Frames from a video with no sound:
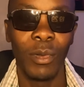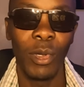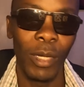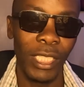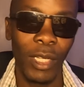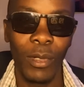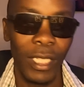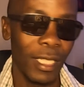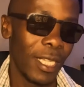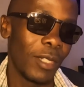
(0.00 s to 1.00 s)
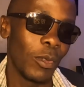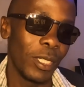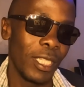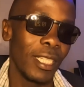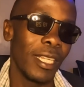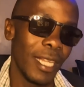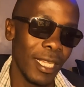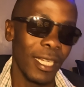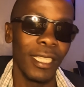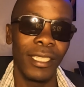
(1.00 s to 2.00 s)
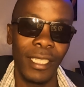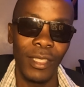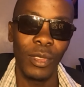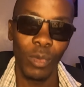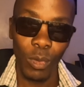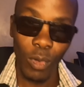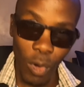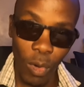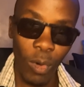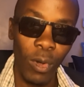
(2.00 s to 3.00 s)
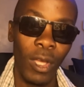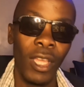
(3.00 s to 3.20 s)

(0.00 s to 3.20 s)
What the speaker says: We were shouting that we need the dynasties to go.